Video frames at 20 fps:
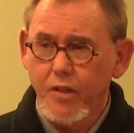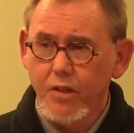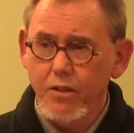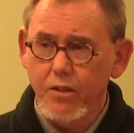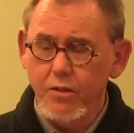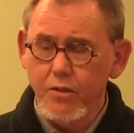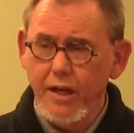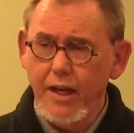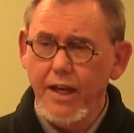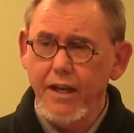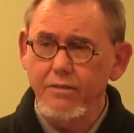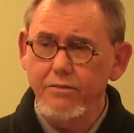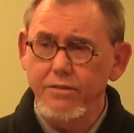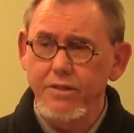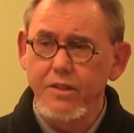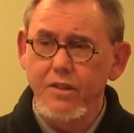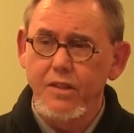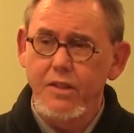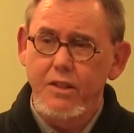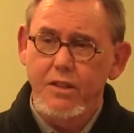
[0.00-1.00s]
You
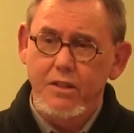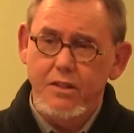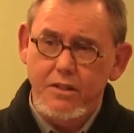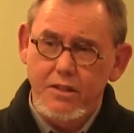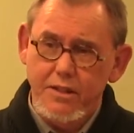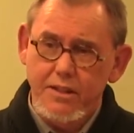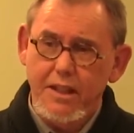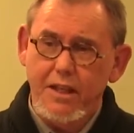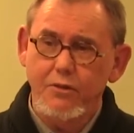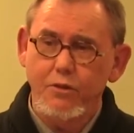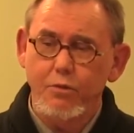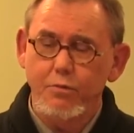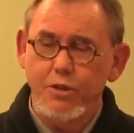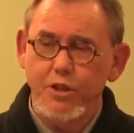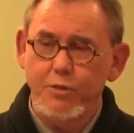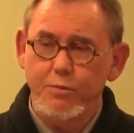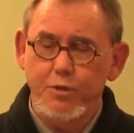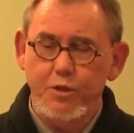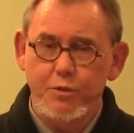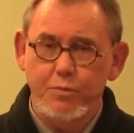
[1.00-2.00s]
have the
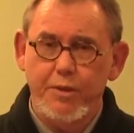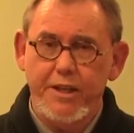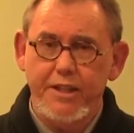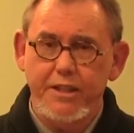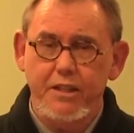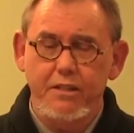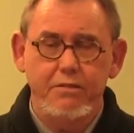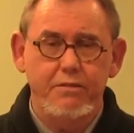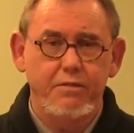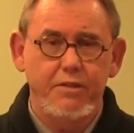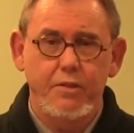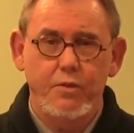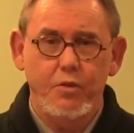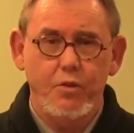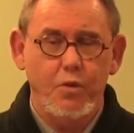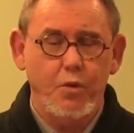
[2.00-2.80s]
government's perspective.